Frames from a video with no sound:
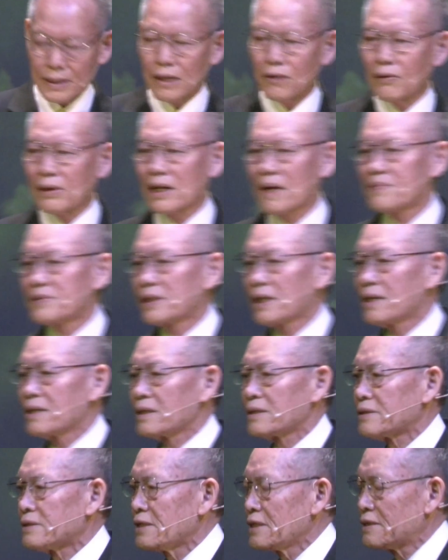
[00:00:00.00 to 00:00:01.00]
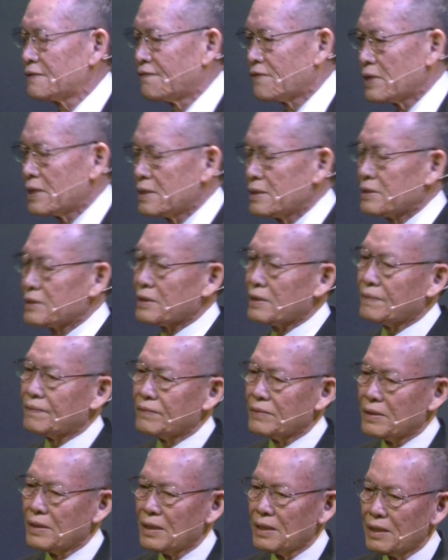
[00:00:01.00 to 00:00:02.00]
What I'm saying is this, friends.
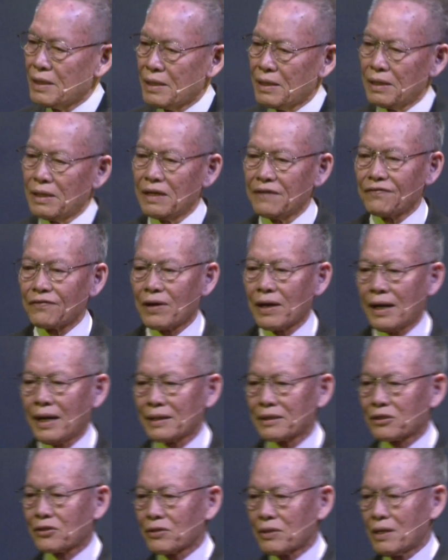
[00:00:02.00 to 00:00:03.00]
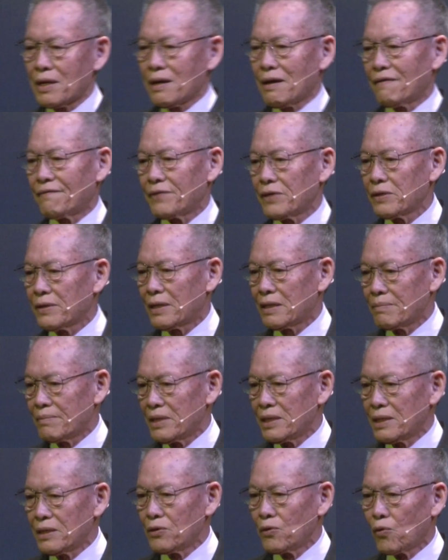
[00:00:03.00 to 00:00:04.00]
If God could love you and
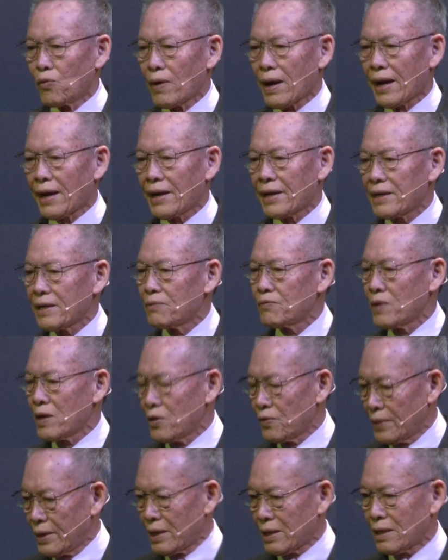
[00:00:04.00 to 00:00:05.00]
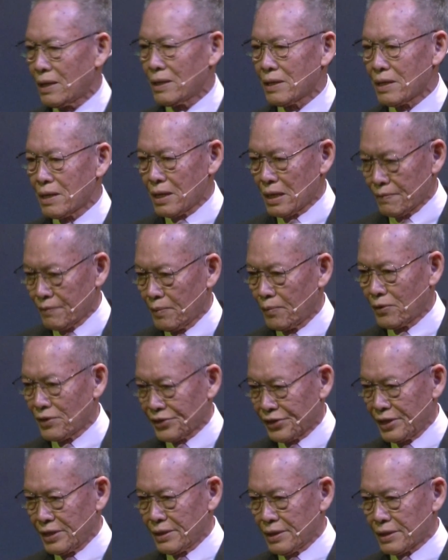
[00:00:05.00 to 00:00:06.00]
me while we were unlovable
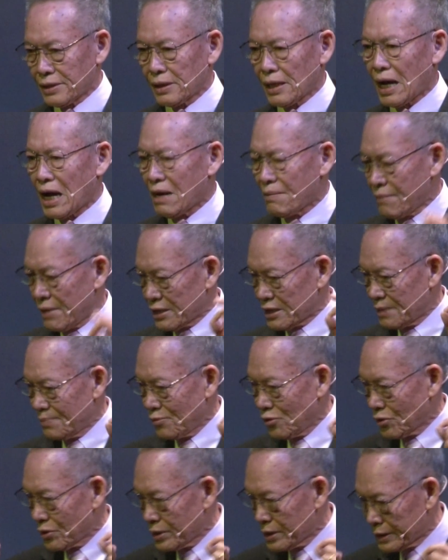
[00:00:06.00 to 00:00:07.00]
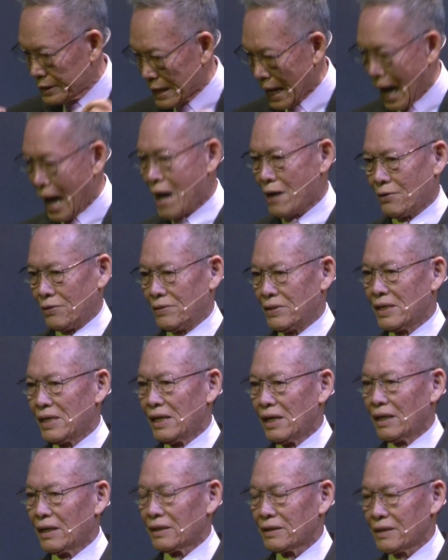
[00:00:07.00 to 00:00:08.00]
sinners, how much more now
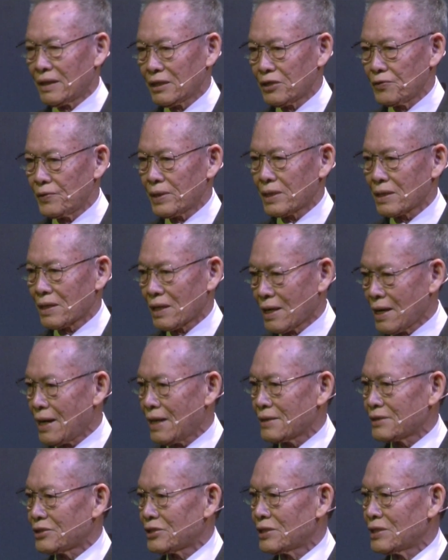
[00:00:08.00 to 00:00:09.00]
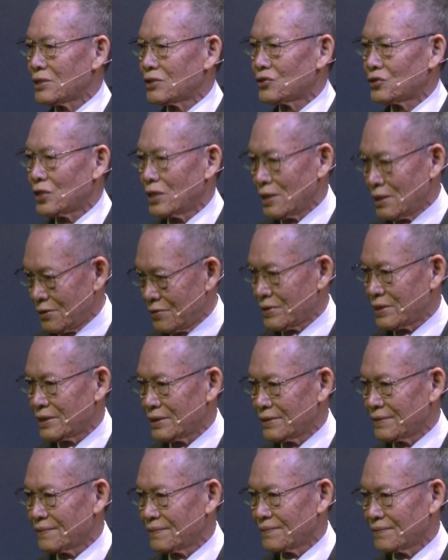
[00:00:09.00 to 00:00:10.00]
that we are God's
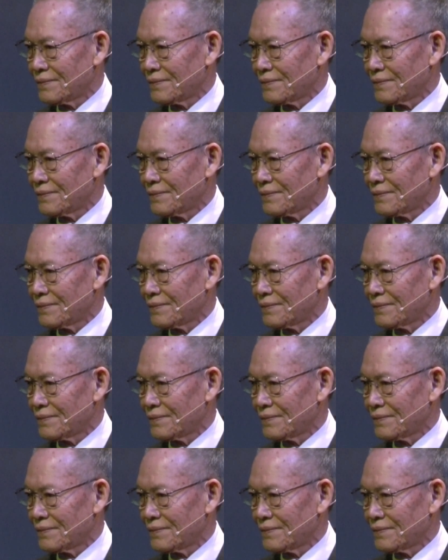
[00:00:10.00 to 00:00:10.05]
children?